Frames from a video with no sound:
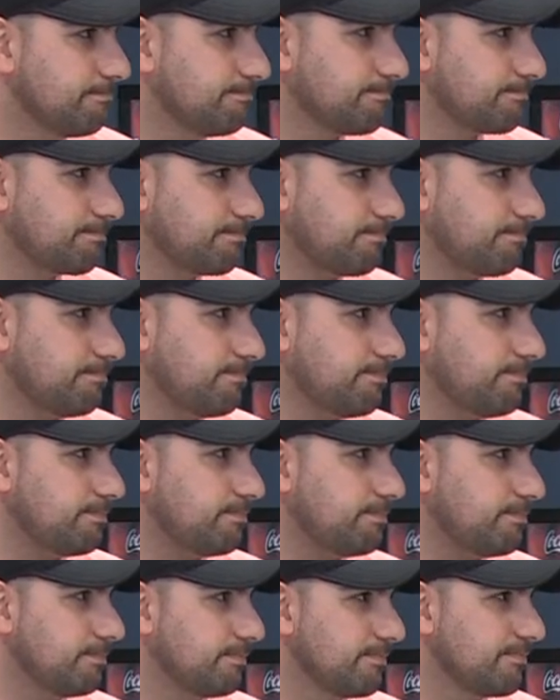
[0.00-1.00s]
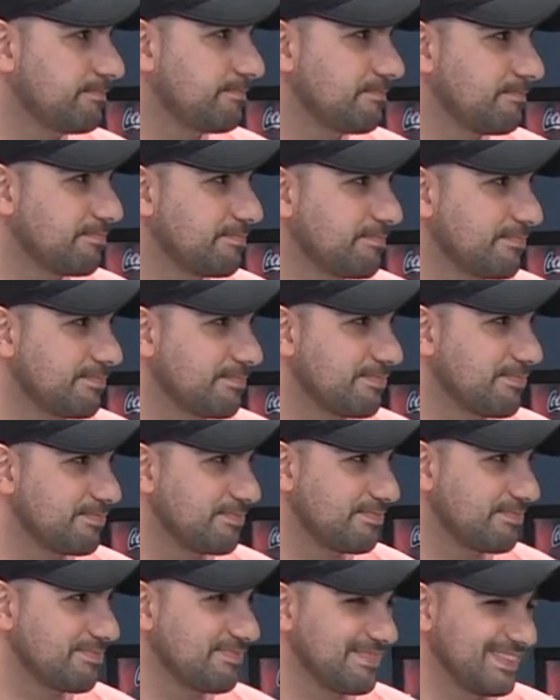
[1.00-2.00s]

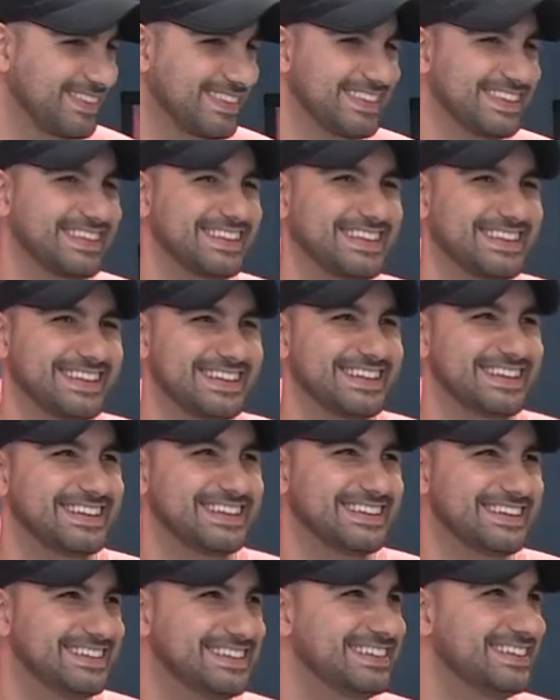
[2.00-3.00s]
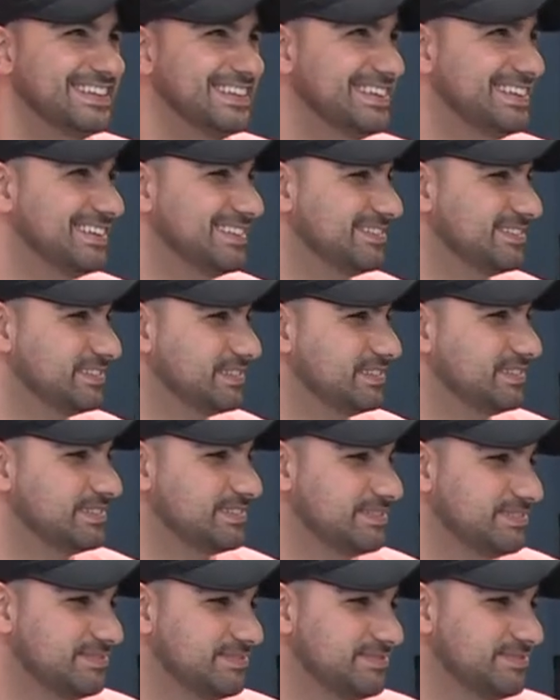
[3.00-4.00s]

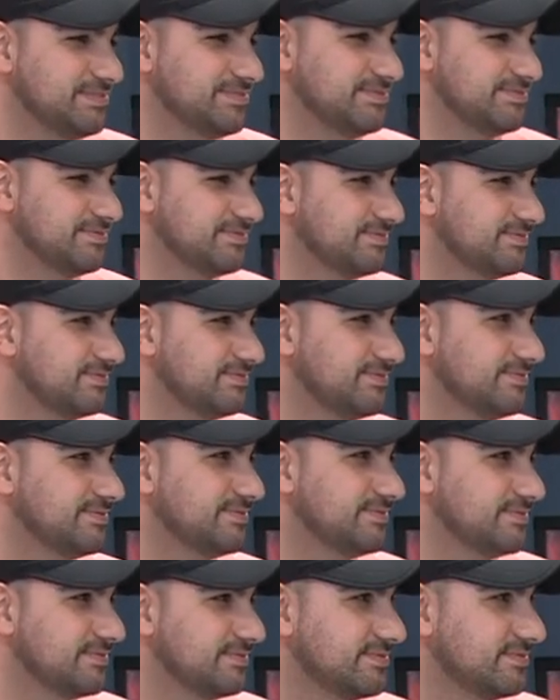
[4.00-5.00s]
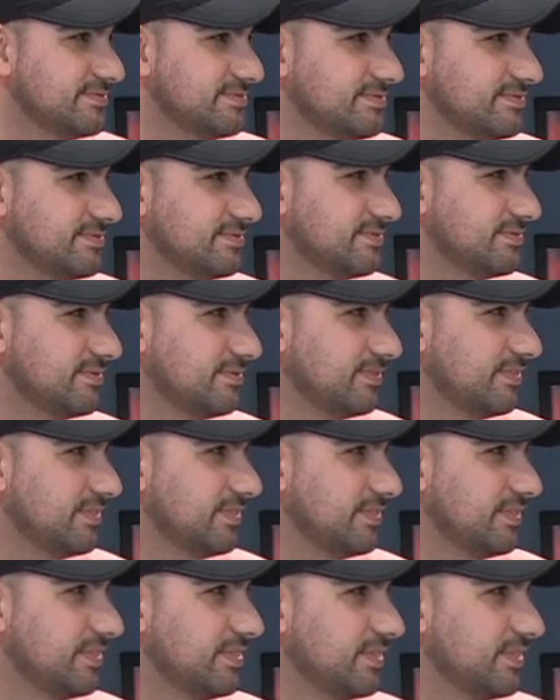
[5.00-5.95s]
(silent)